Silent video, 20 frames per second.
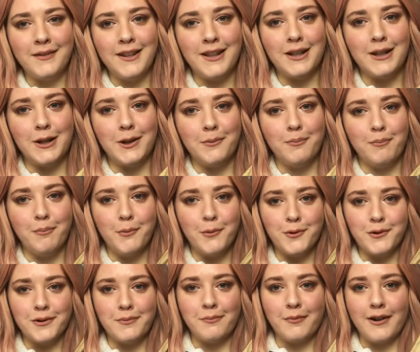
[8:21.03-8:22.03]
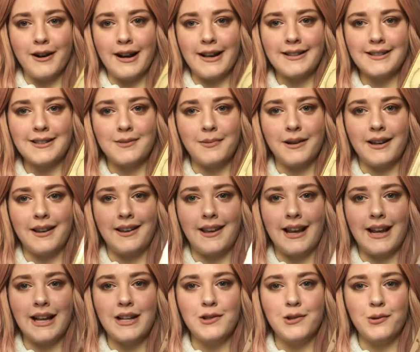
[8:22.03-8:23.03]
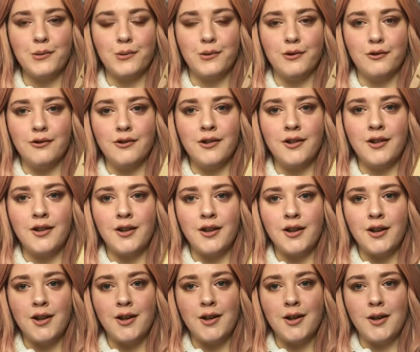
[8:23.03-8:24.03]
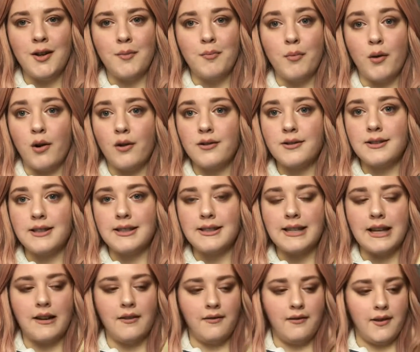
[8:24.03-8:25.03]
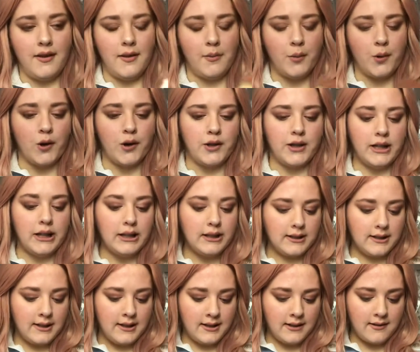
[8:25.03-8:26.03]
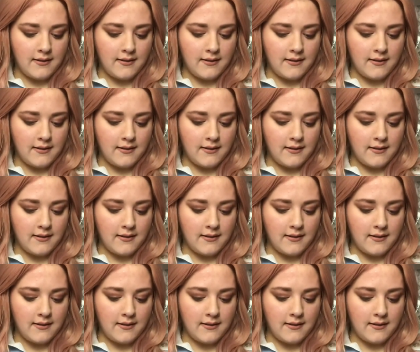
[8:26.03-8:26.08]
you know, more impressed by the actual box itself than the product.